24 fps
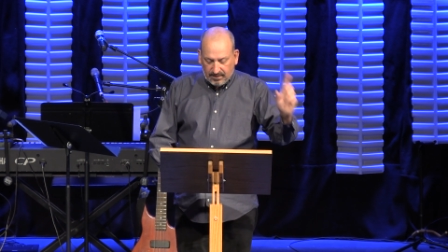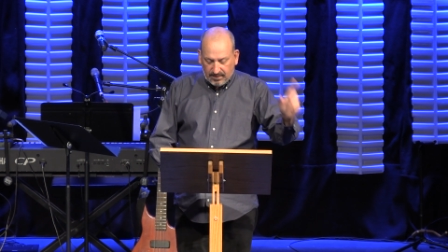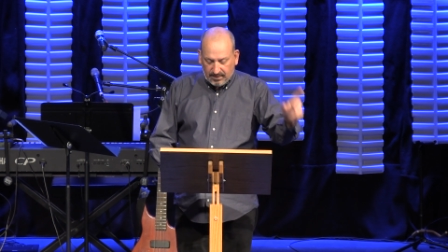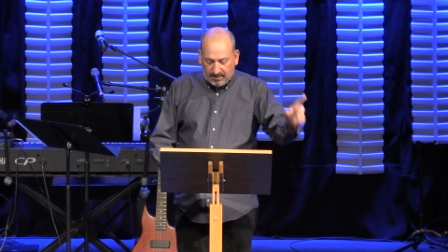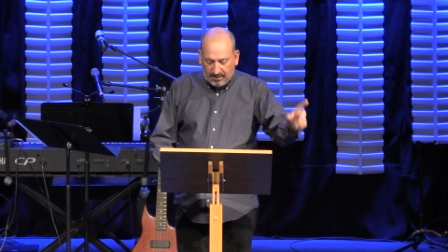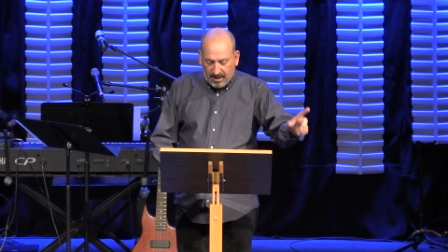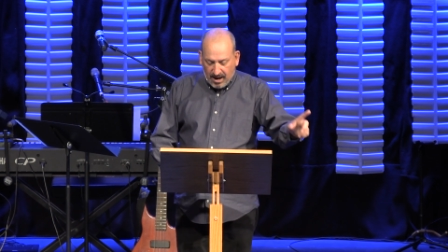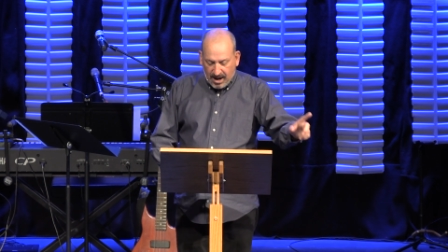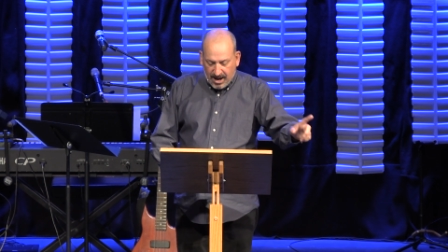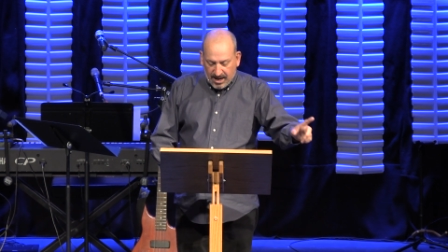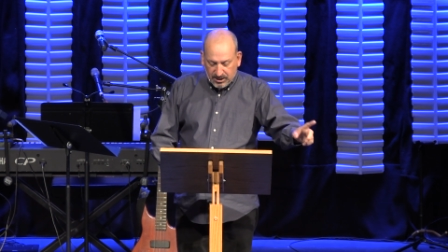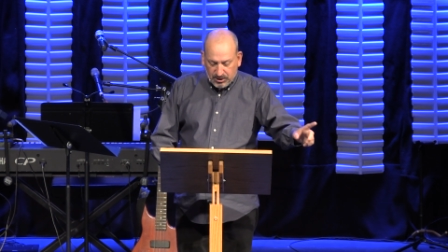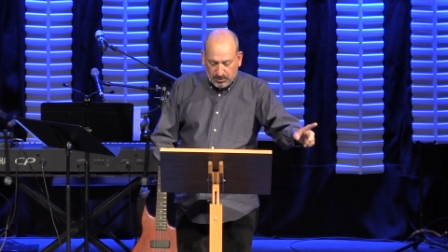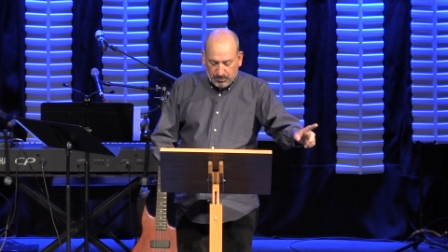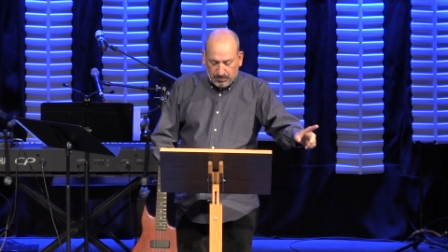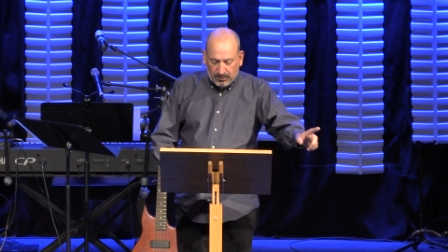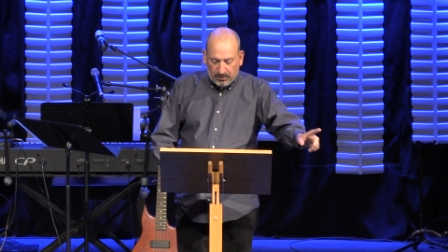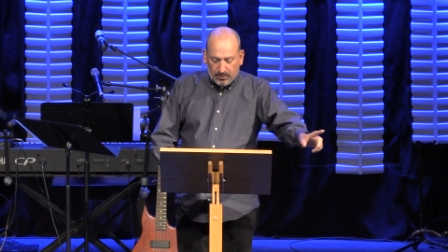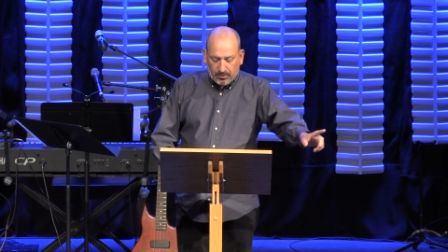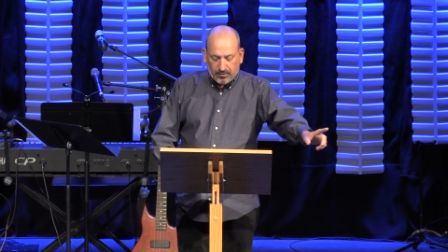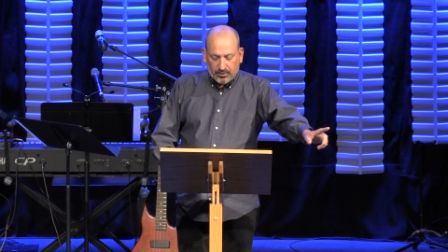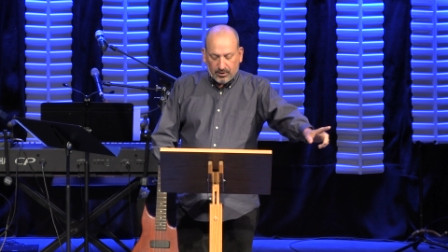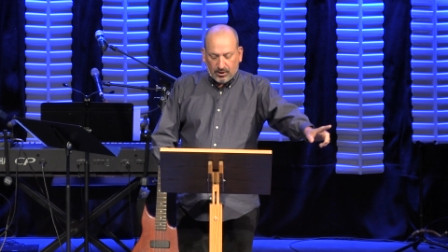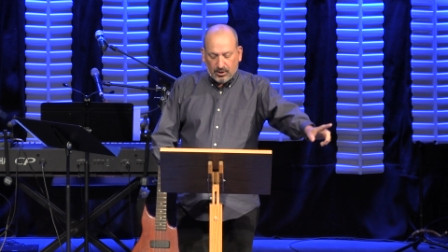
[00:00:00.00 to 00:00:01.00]
Gospel
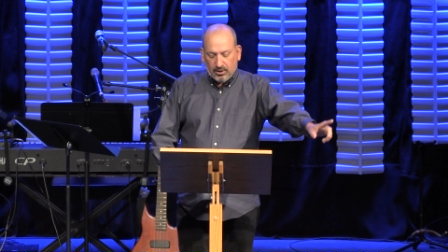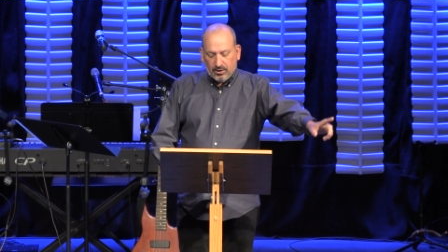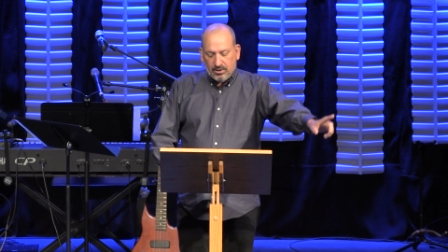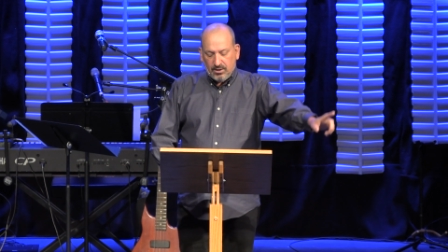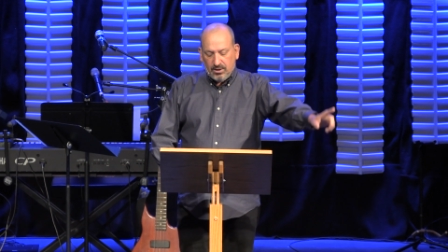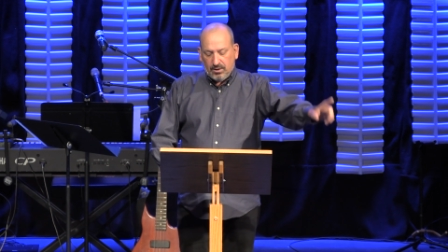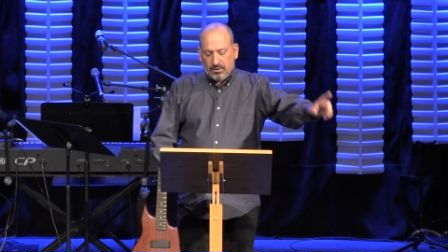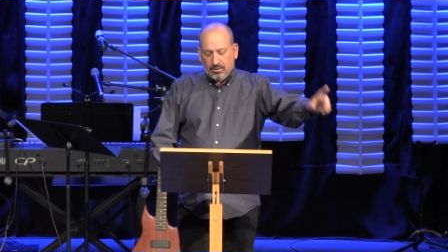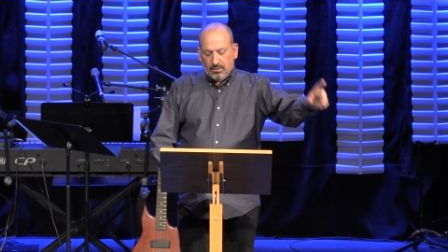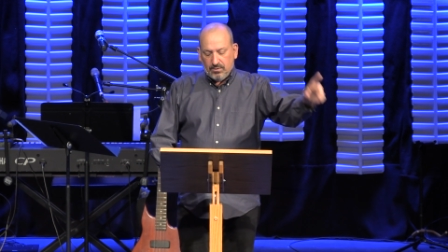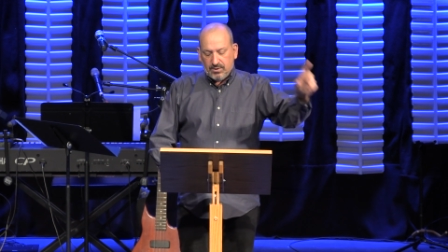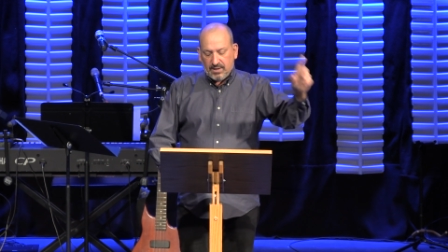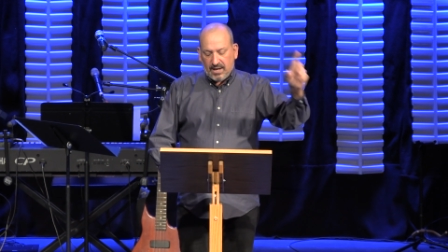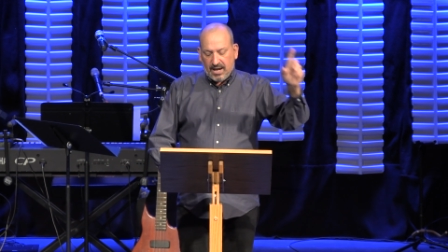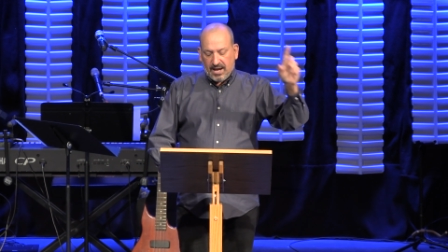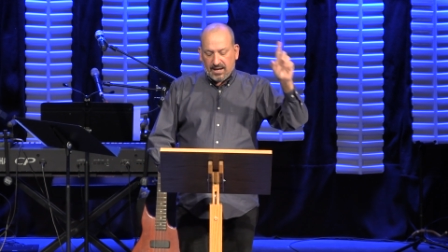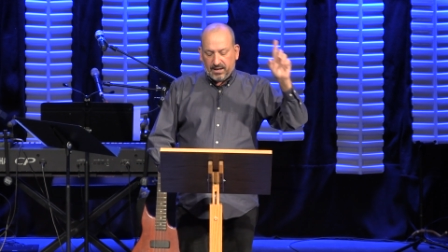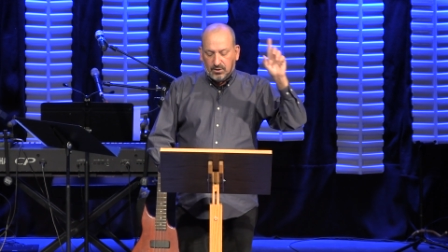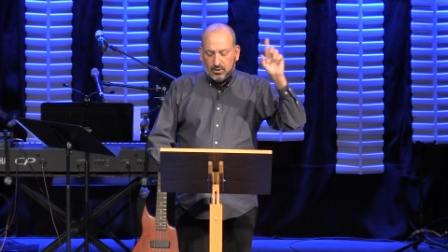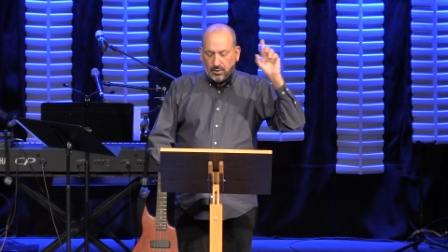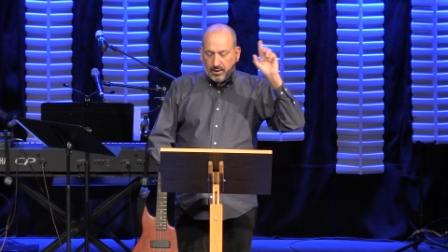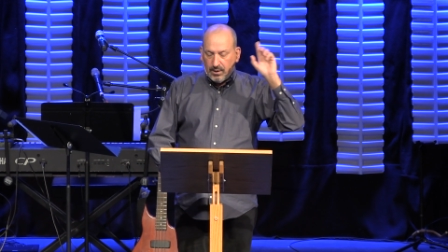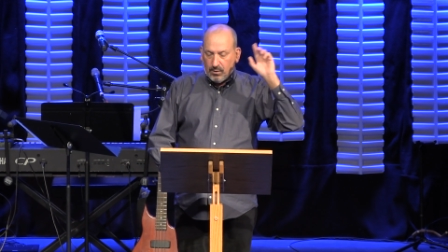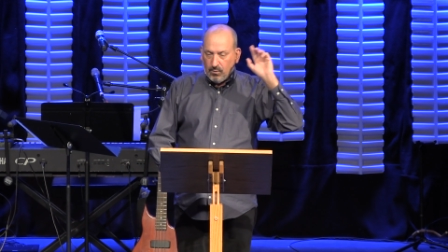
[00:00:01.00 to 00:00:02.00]
or the good news
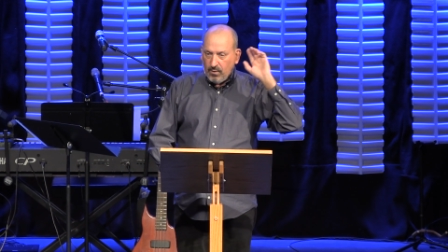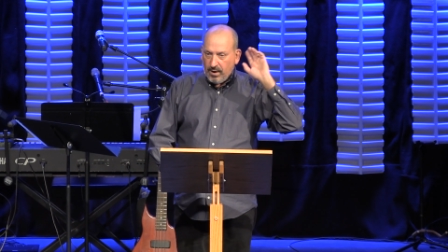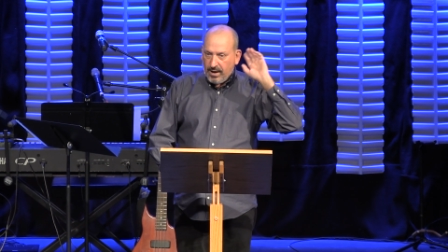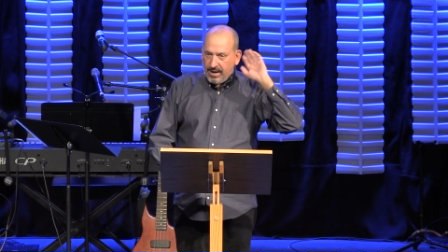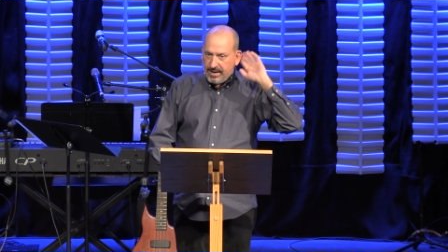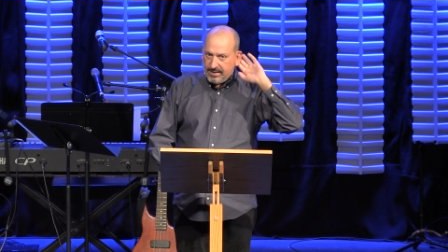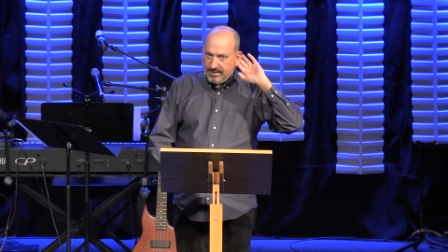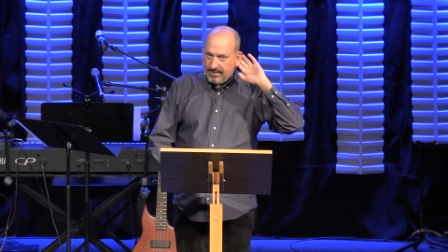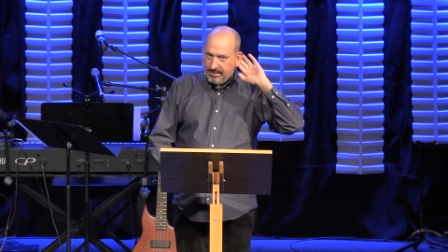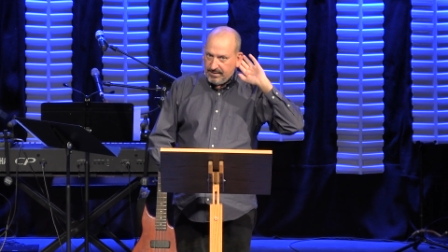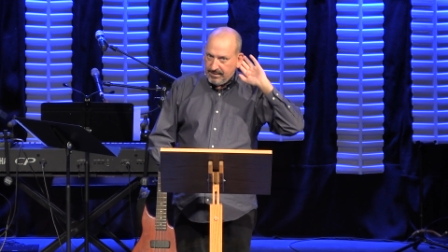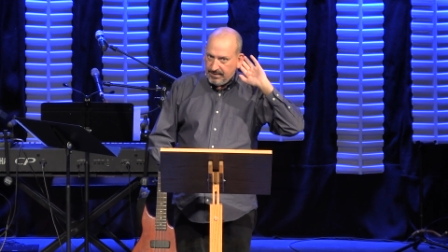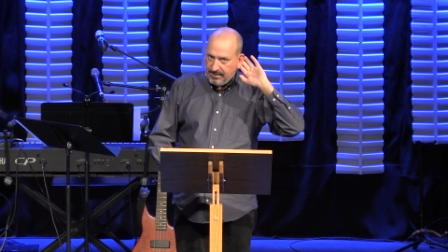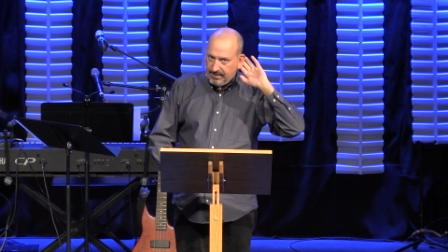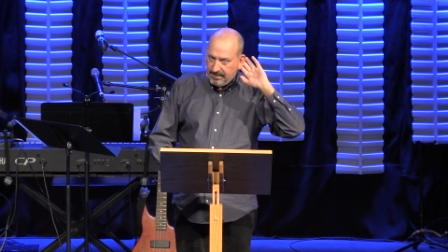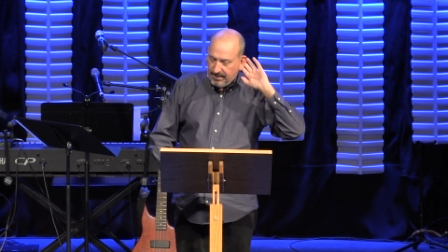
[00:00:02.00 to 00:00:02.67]
and doing what?